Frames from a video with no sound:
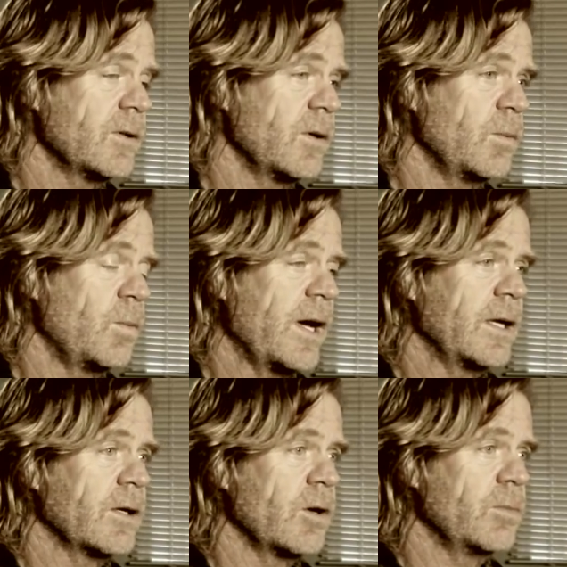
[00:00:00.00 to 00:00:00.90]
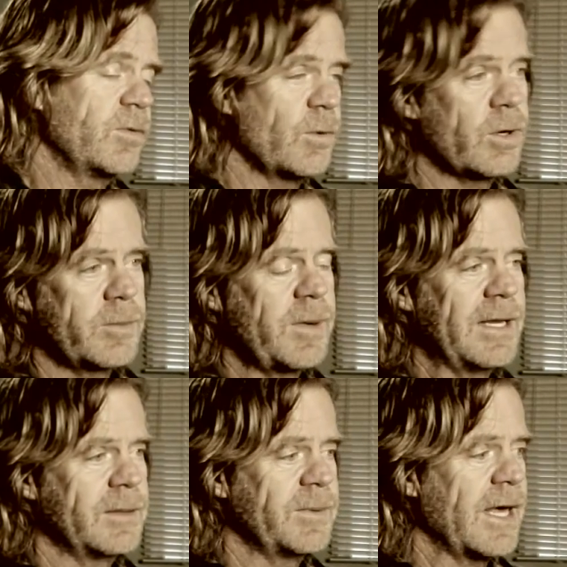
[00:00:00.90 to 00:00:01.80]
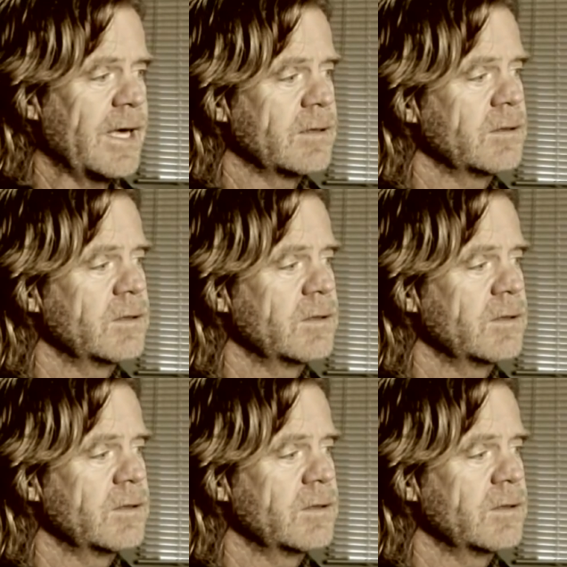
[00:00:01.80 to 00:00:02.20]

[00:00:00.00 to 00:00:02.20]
a while ago before our pilot began.